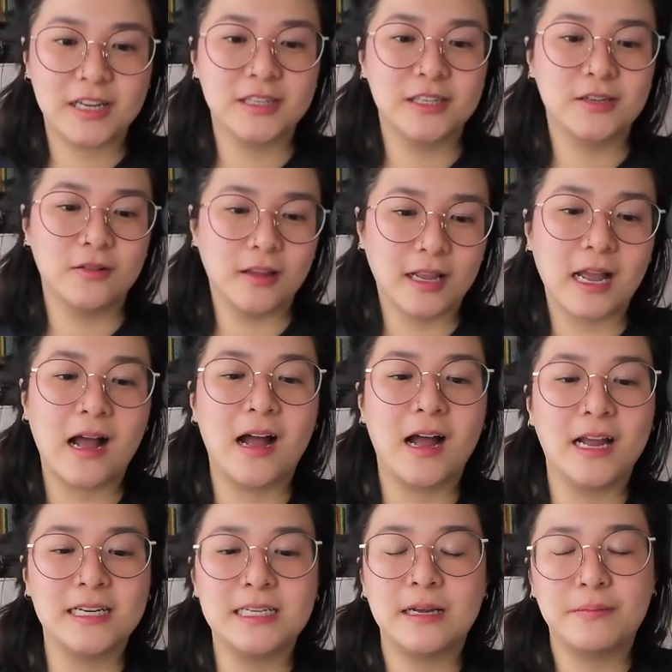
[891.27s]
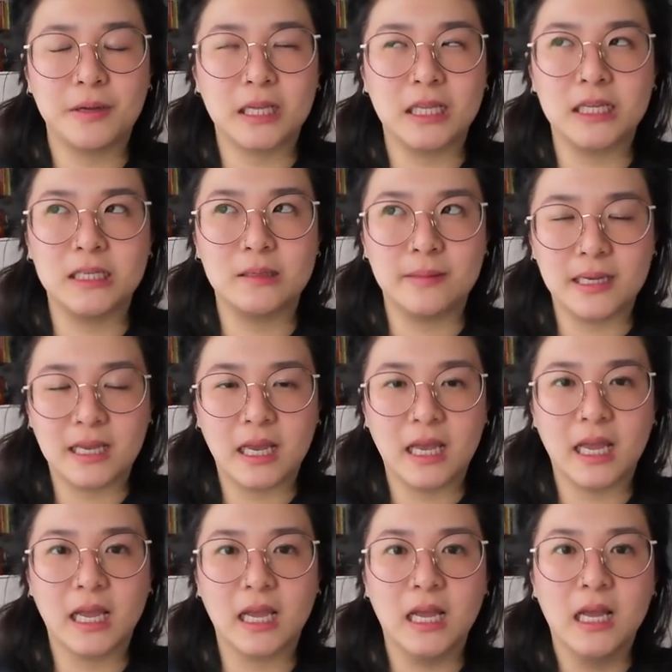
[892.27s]
And so, like, I typically
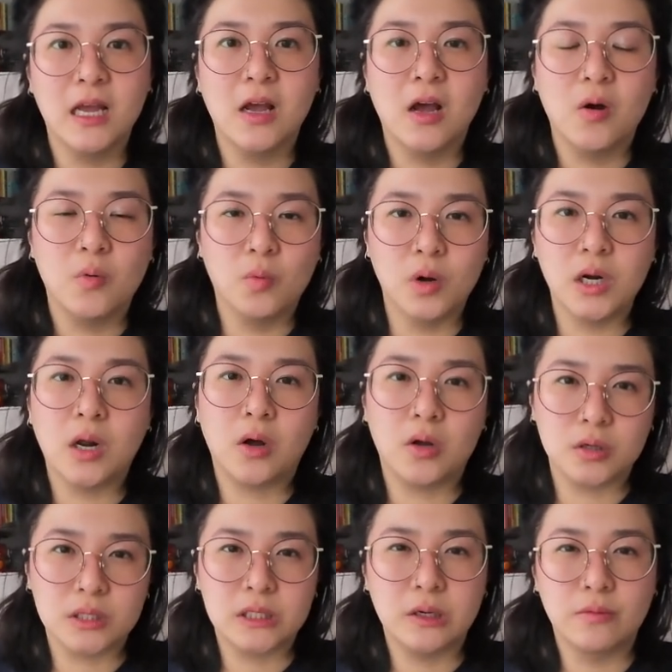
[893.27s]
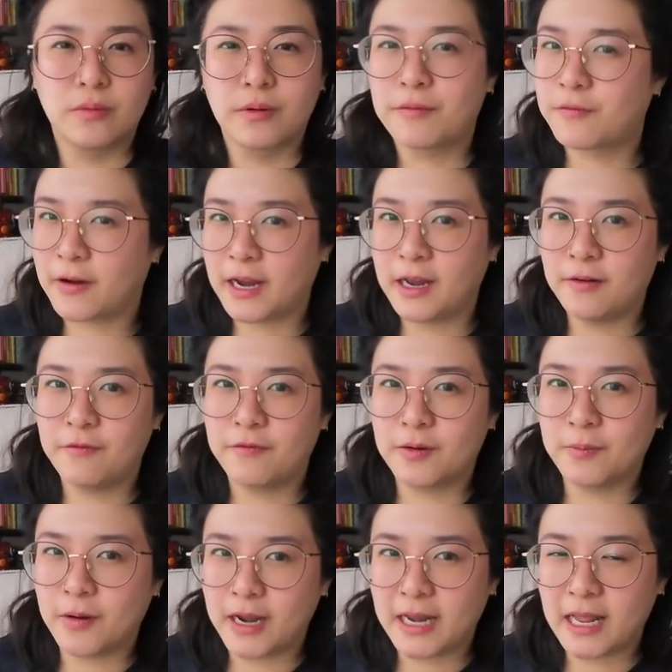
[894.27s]
speaking would also refrain
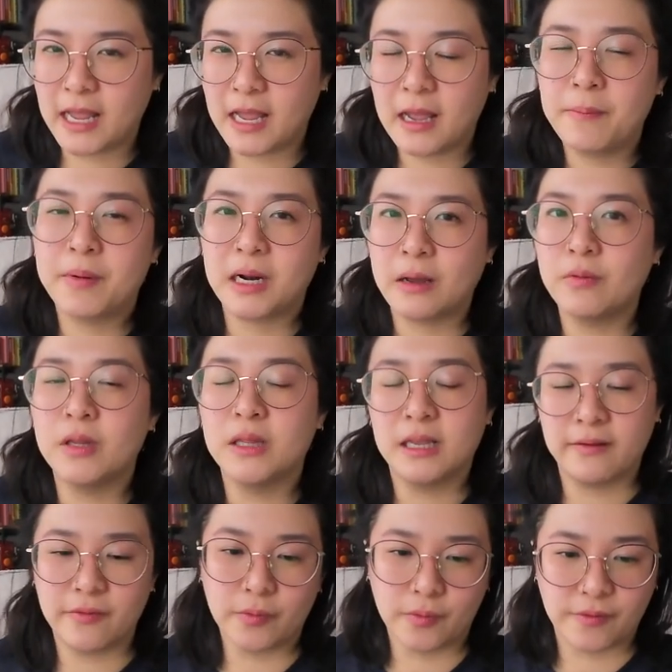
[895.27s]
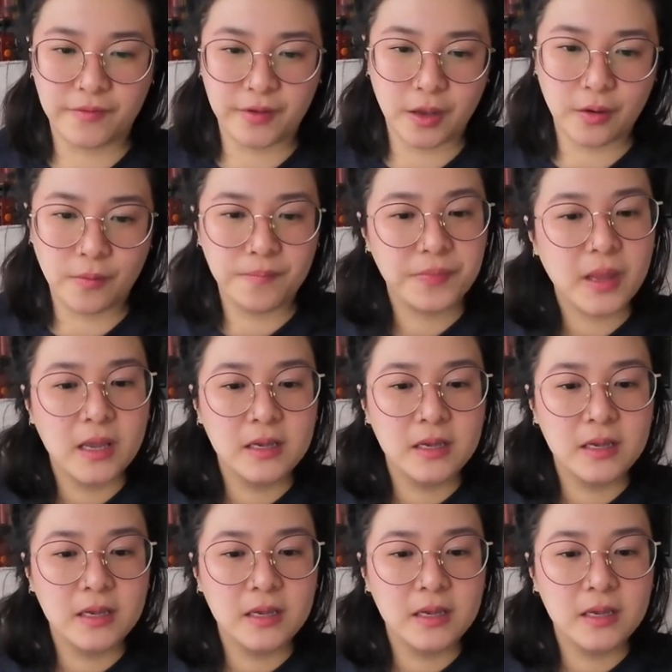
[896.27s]
from rating, but I would leave a review.